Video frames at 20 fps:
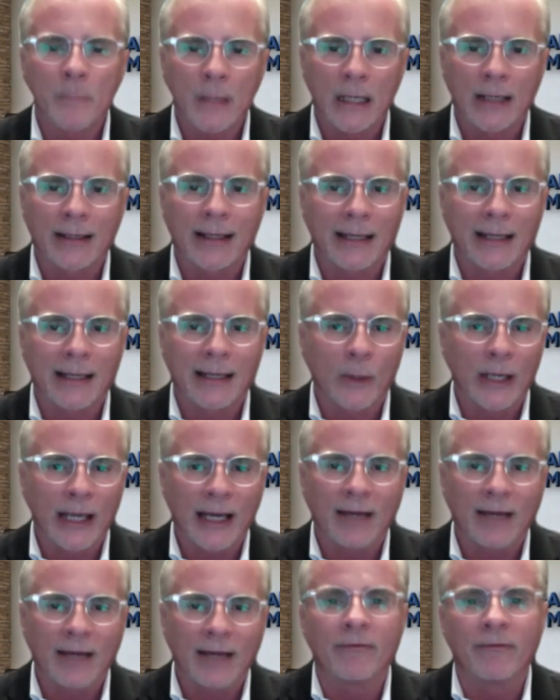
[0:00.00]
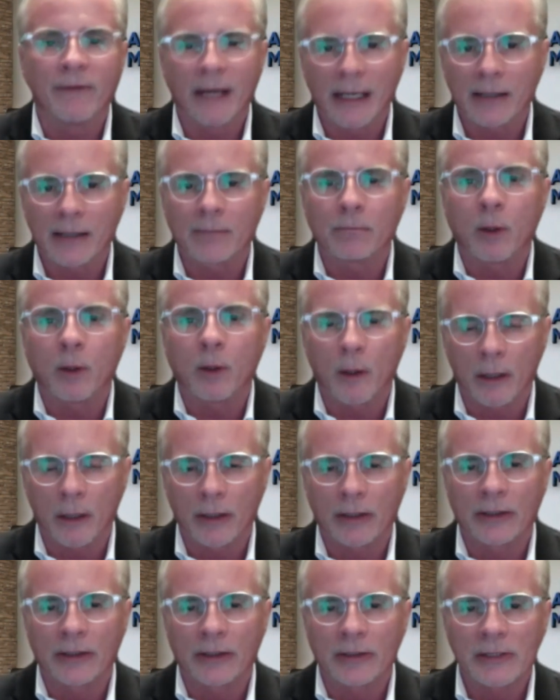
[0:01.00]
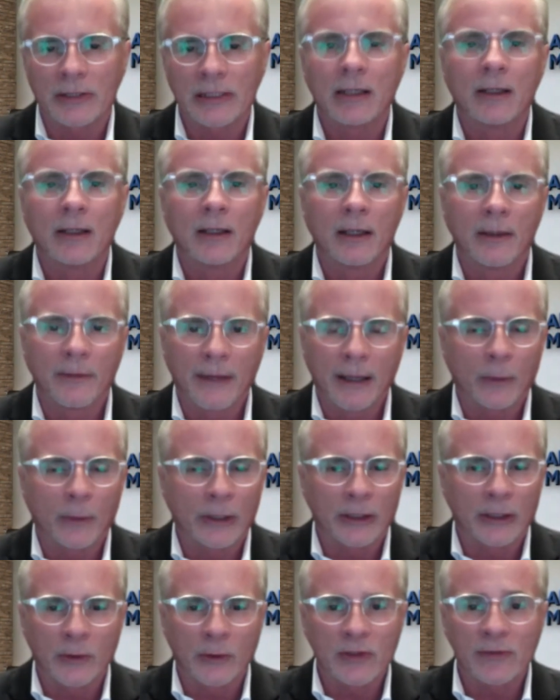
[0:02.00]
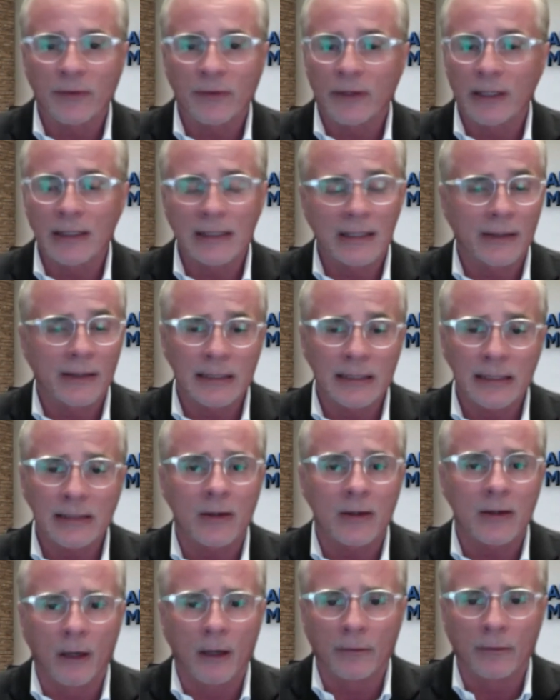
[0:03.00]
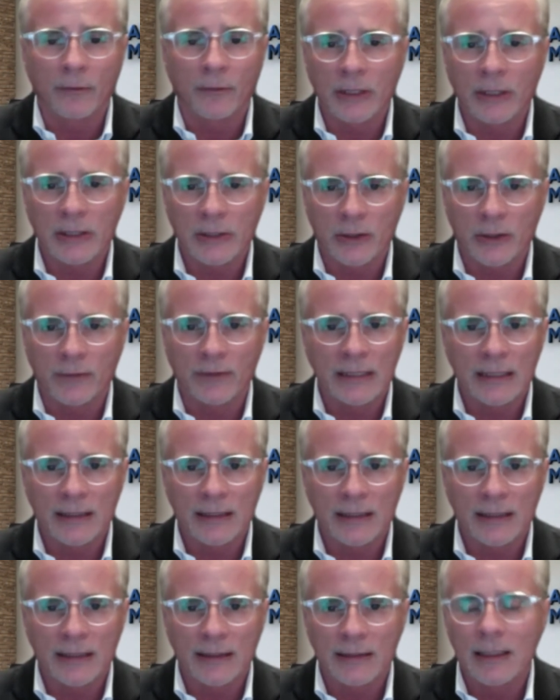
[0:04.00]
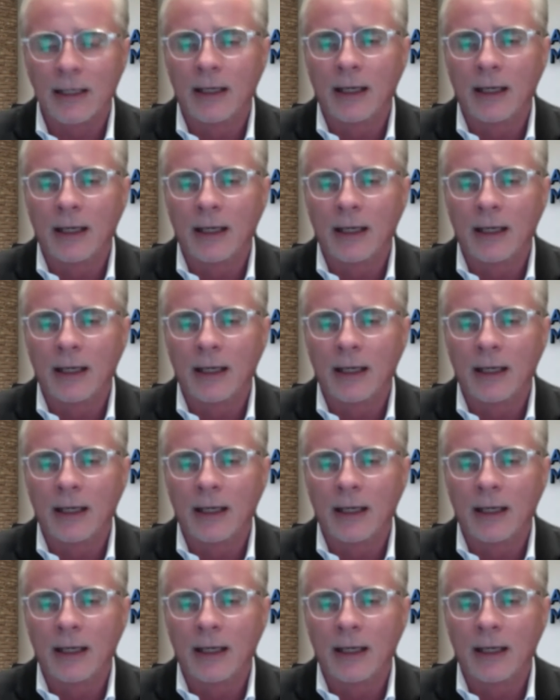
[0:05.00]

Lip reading: again, we have vetted partners that we use for this, and this is all free services.